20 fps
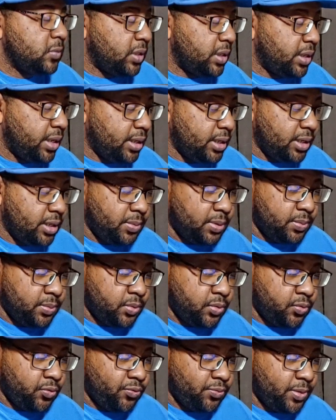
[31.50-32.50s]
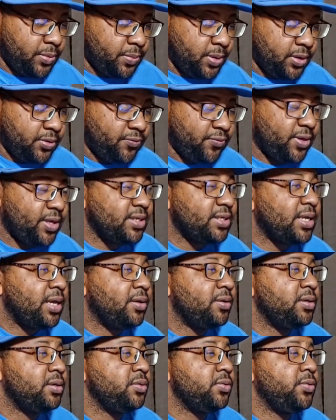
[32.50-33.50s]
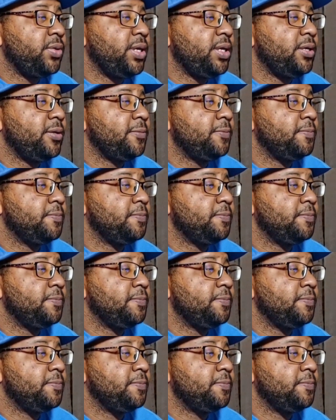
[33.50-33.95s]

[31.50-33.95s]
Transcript: All right, let me move my big face out the way.